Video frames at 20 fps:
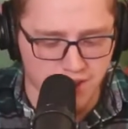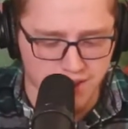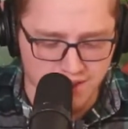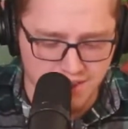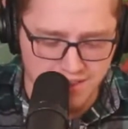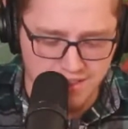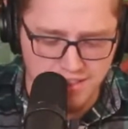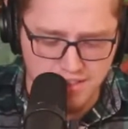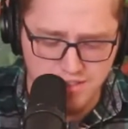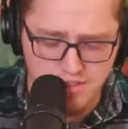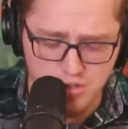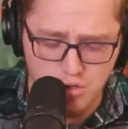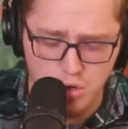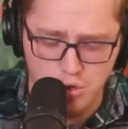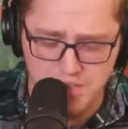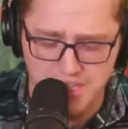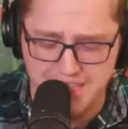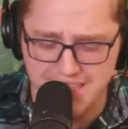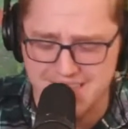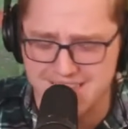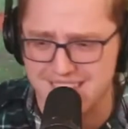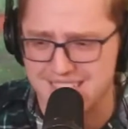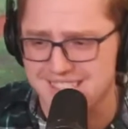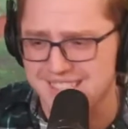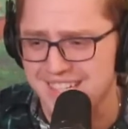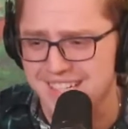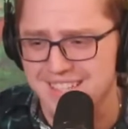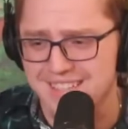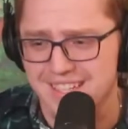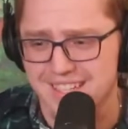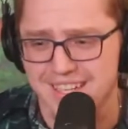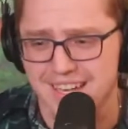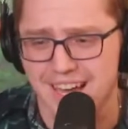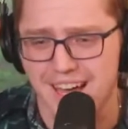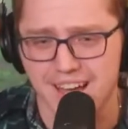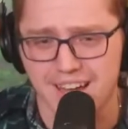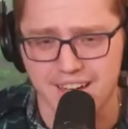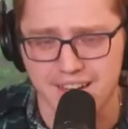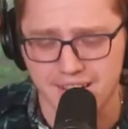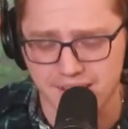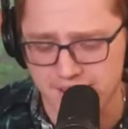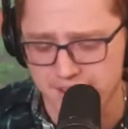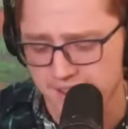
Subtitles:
I think the score is like 16-9.